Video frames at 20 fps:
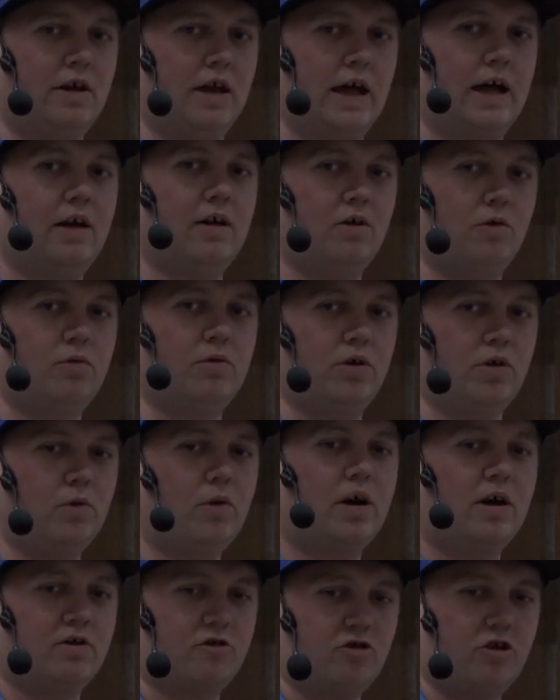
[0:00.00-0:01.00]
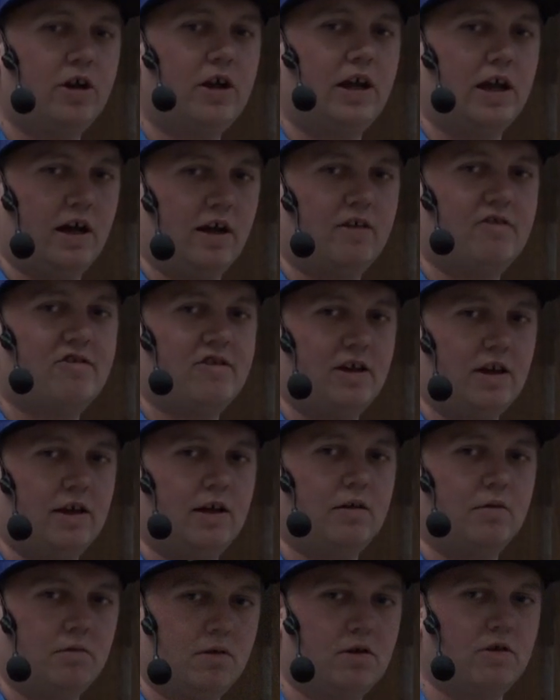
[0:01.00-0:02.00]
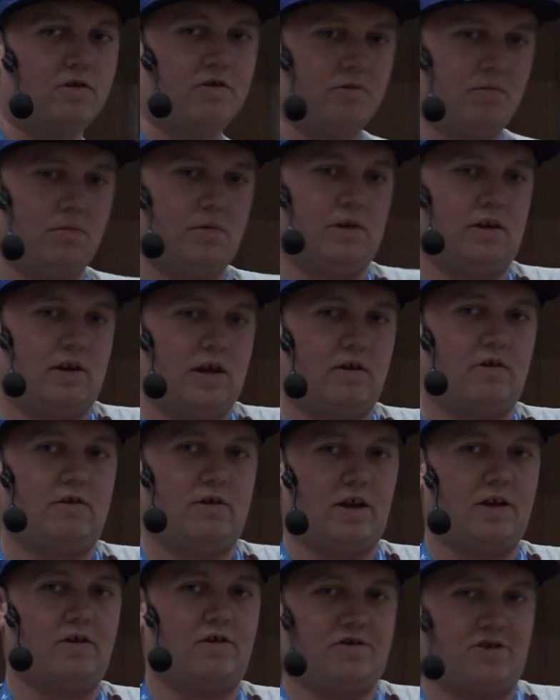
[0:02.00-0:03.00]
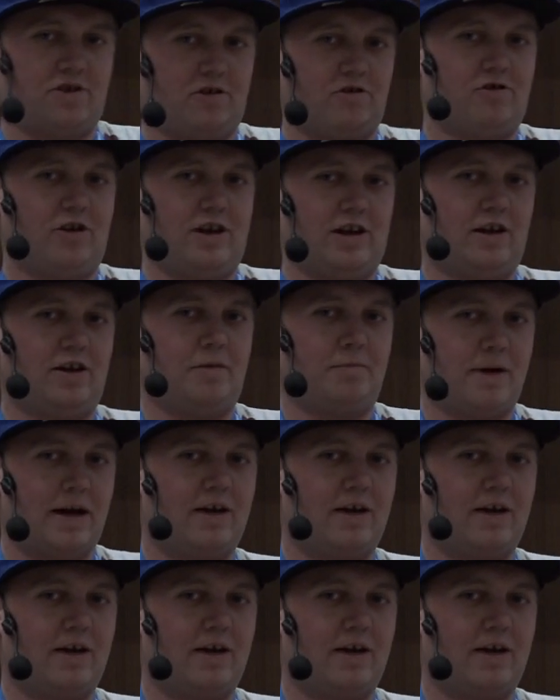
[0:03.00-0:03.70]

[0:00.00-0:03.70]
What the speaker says: Yeah, you are tricky, I see, because there is the green in the